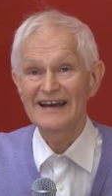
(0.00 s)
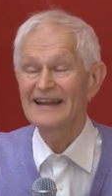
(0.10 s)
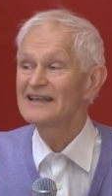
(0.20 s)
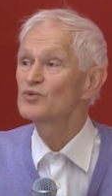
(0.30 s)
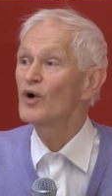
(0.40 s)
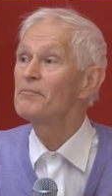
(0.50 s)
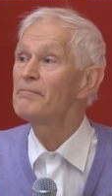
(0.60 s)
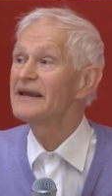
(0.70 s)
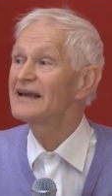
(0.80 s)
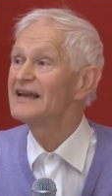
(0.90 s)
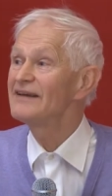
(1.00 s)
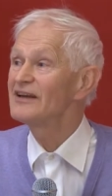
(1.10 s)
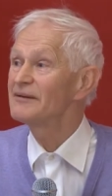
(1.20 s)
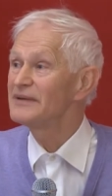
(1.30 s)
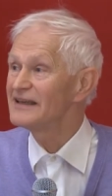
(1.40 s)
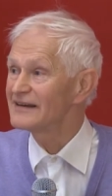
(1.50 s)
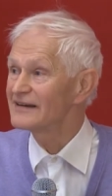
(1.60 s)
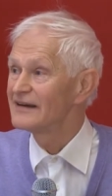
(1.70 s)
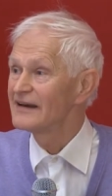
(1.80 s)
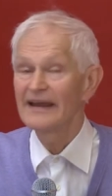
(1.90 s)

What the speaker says: and that is one big living being,